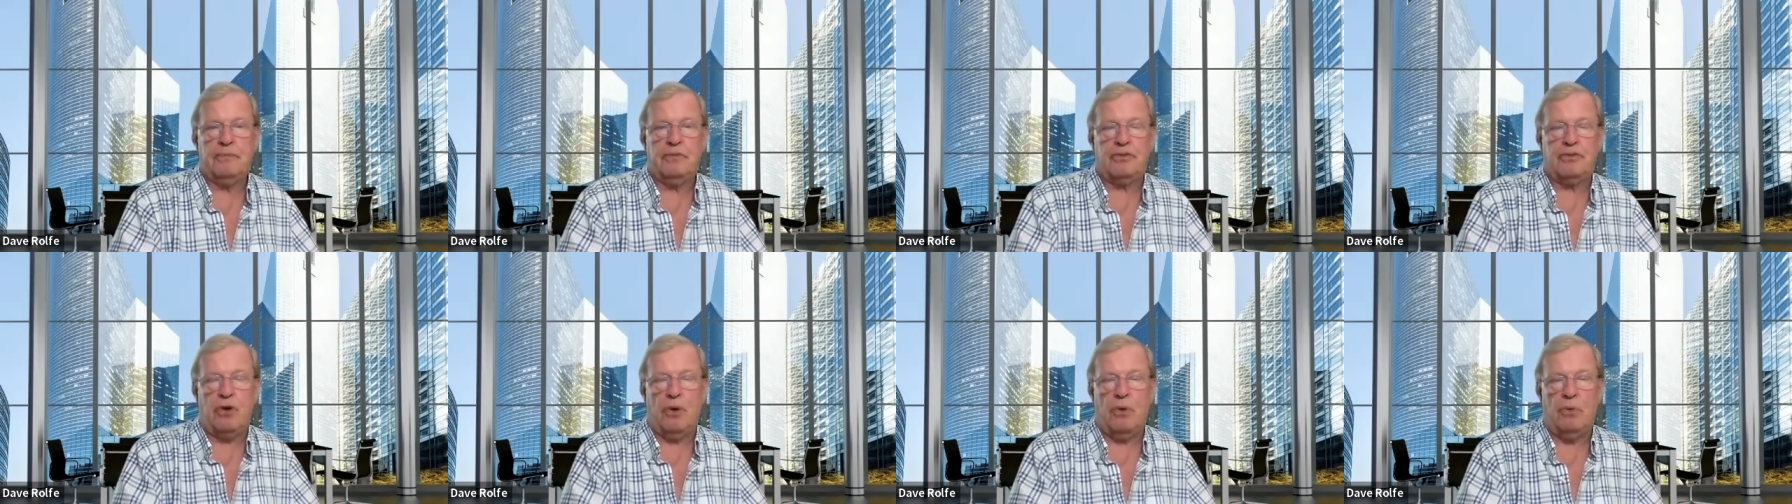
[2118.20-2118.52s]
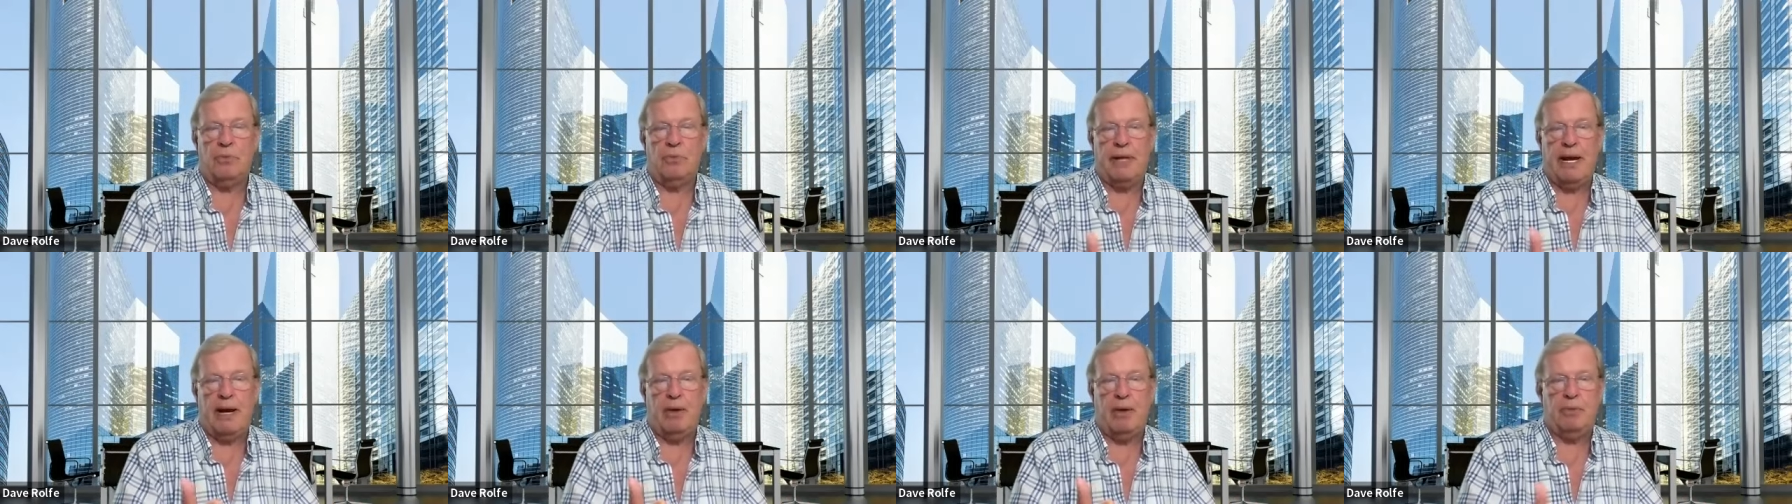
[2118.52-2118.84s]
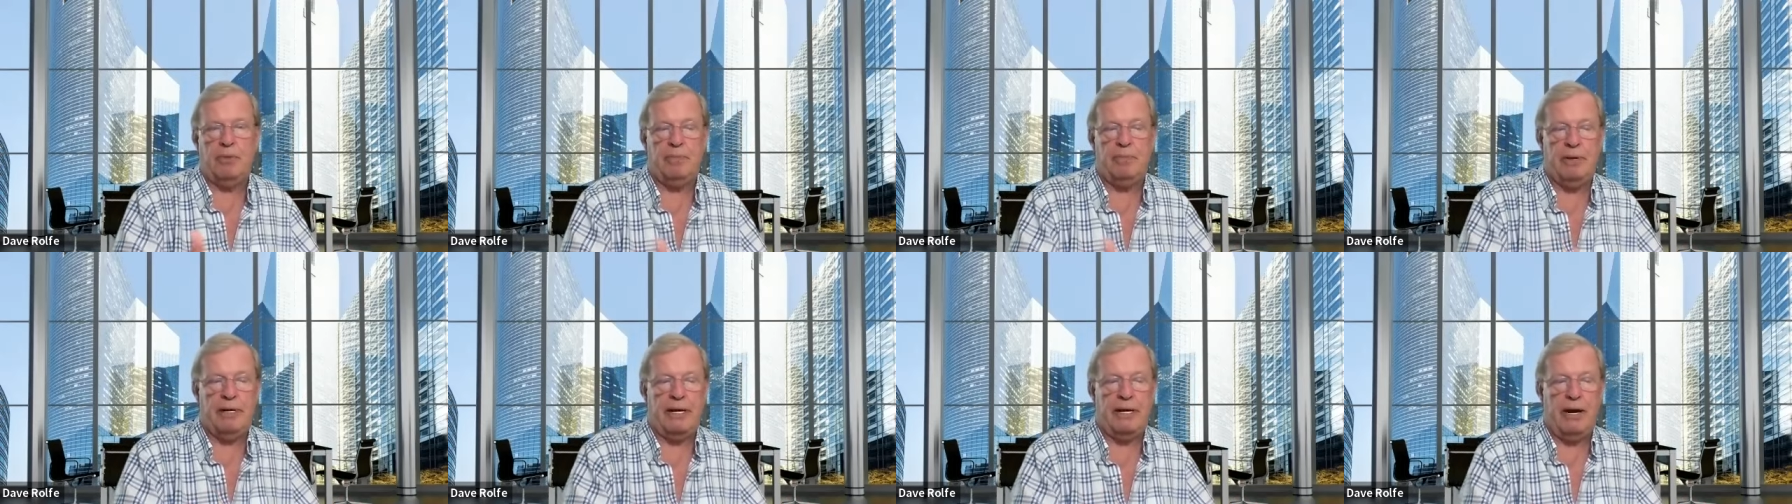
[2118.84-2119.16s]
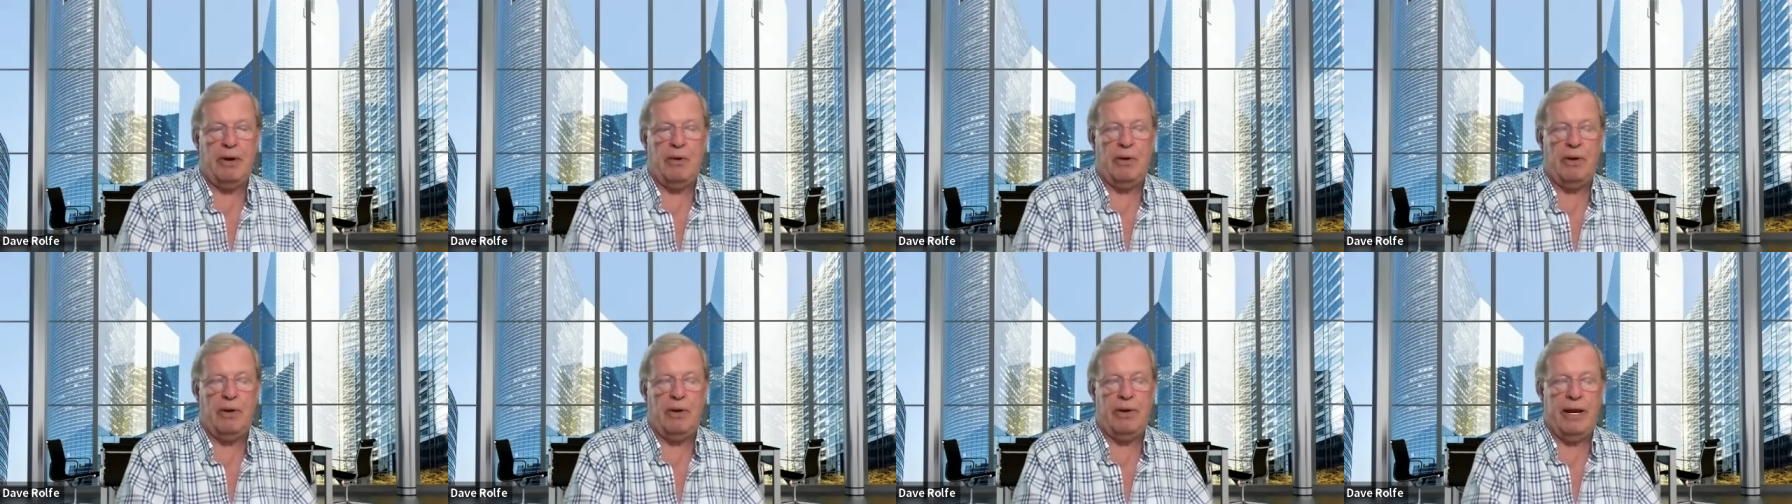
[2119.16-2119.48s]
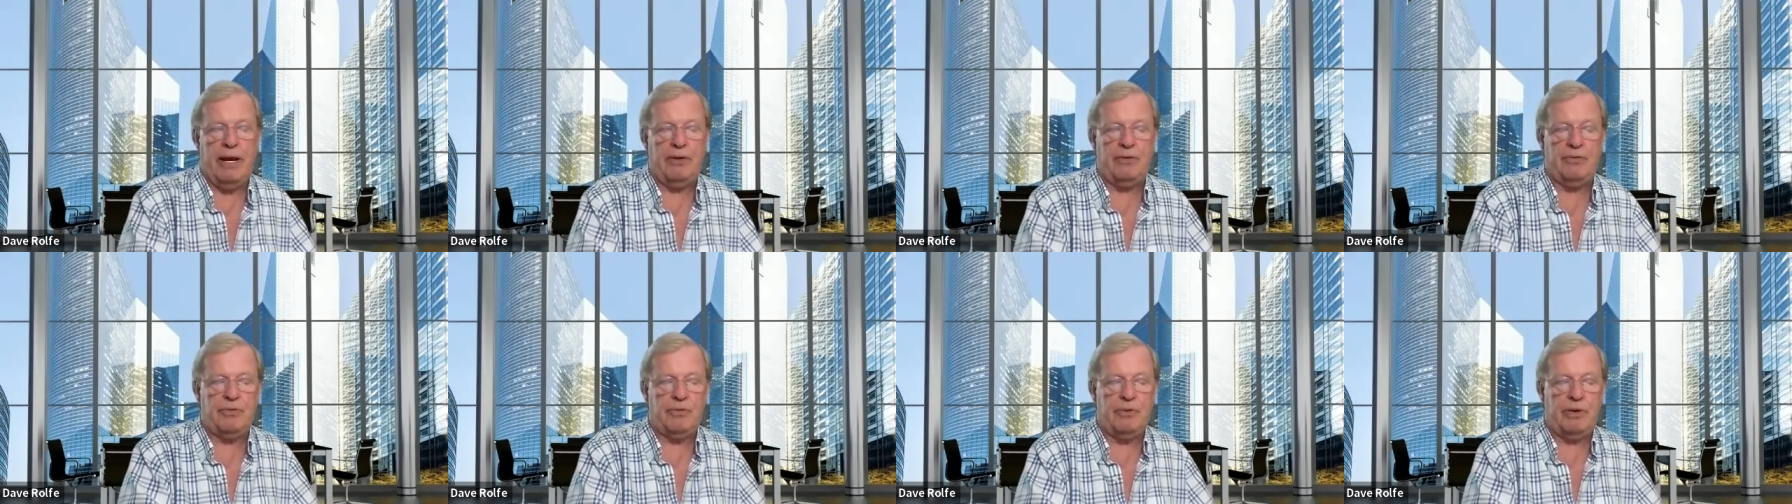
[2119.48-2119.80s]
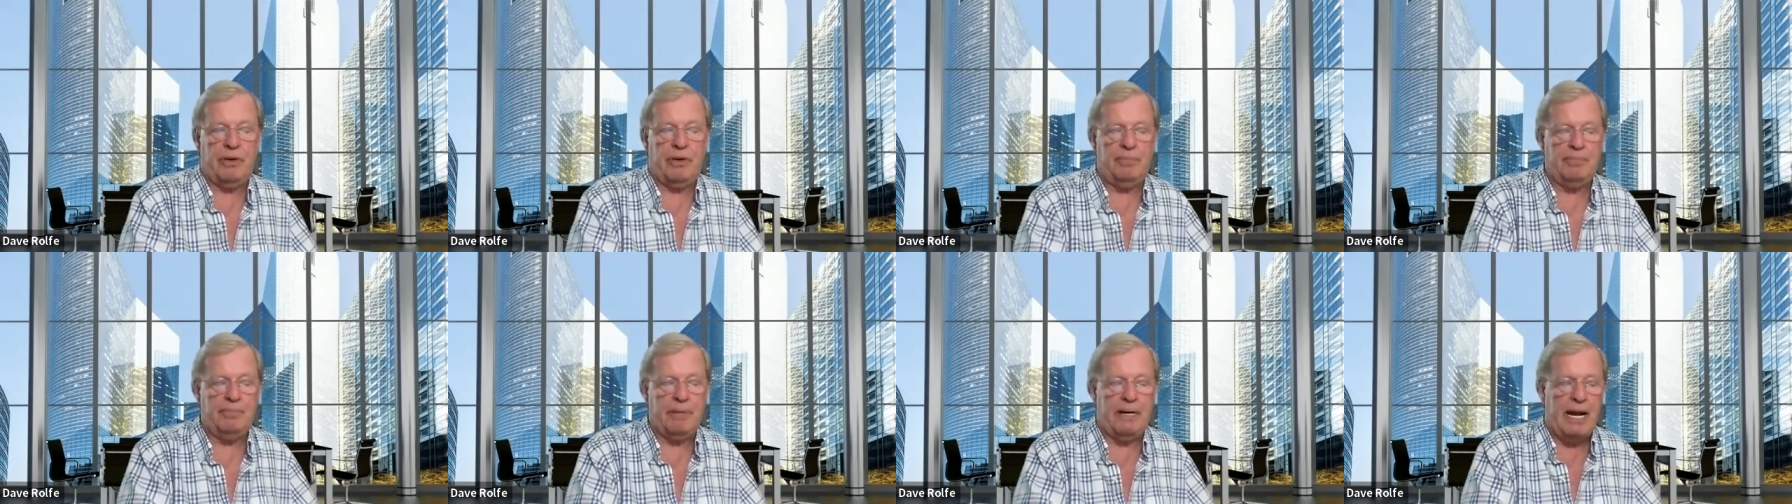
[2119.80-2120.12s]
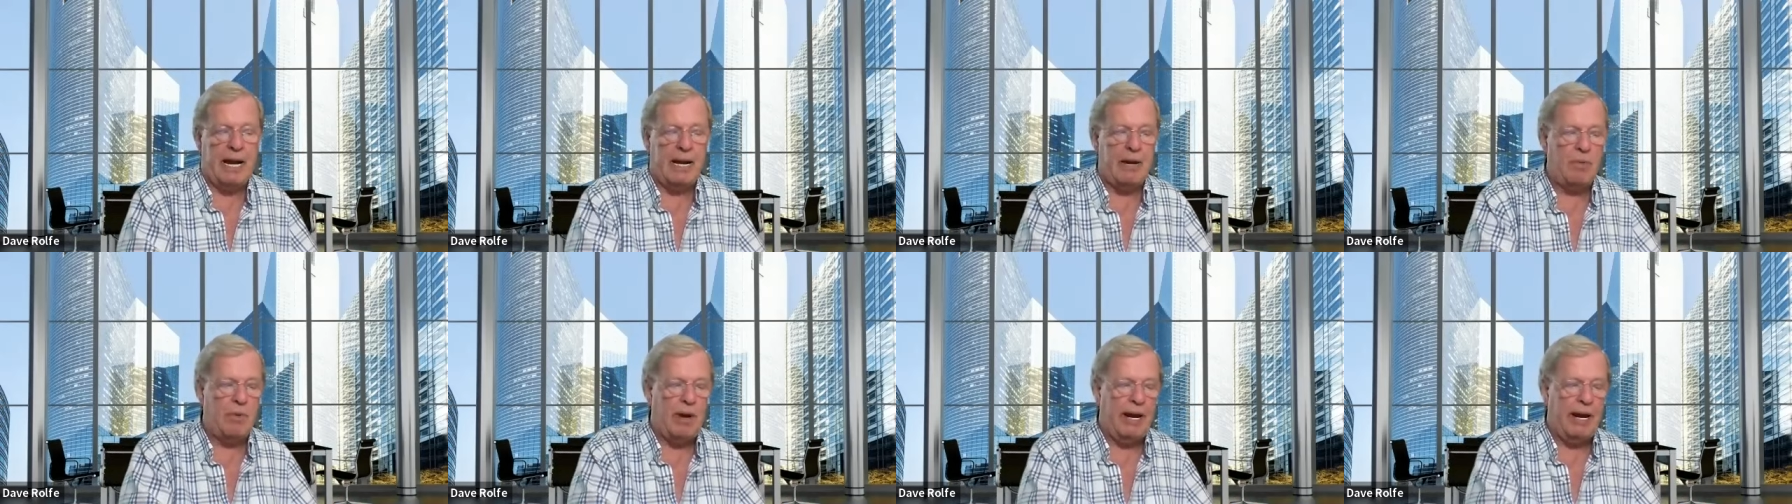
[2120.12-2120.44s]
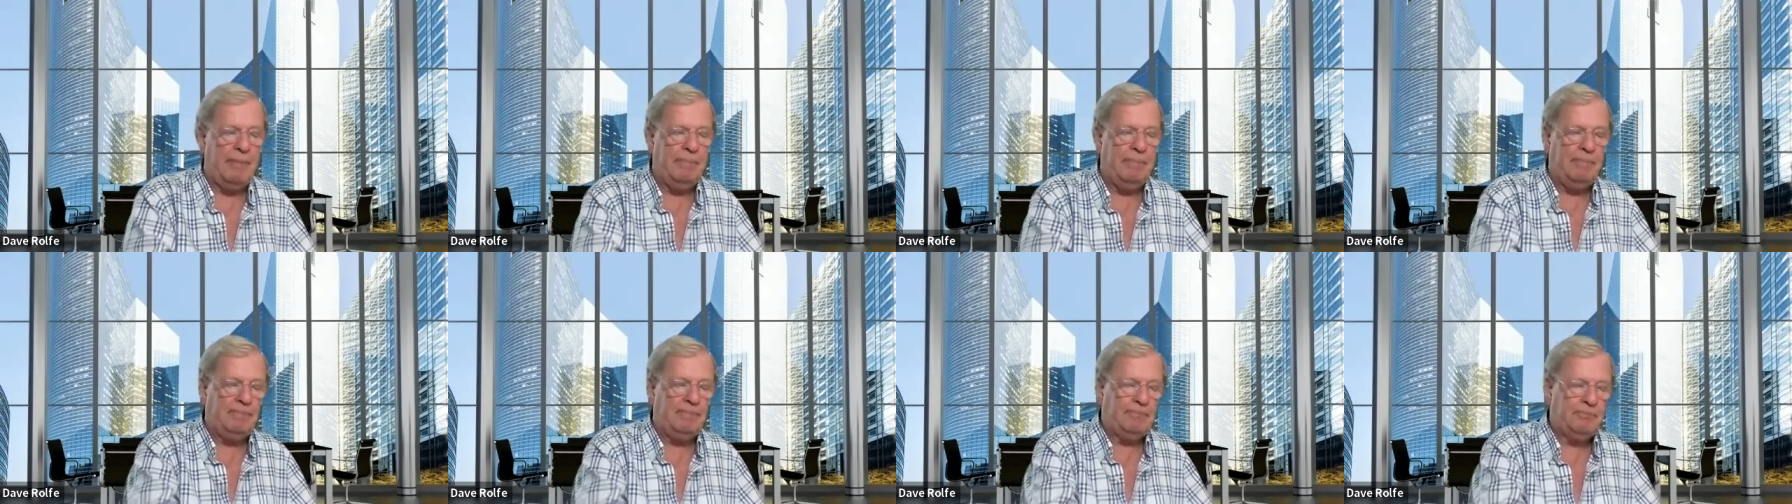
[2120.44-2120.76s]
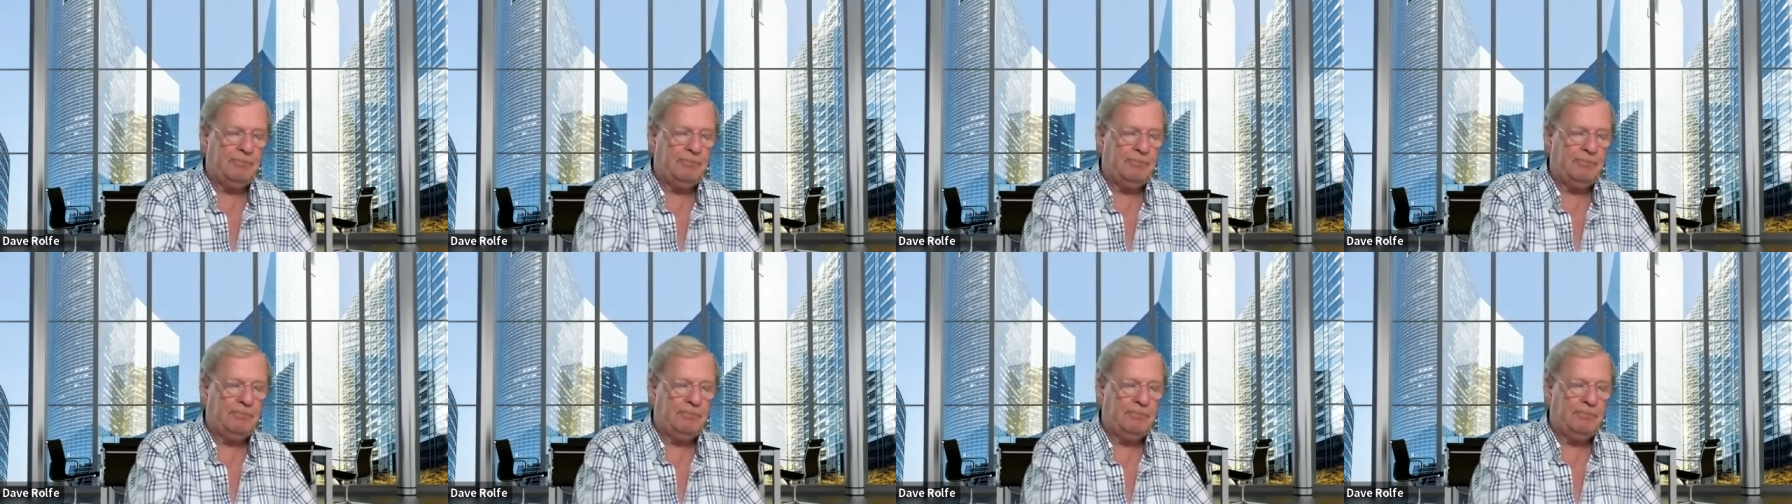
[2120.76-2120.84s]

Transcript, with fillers: so that would be how i'd answer it but anyway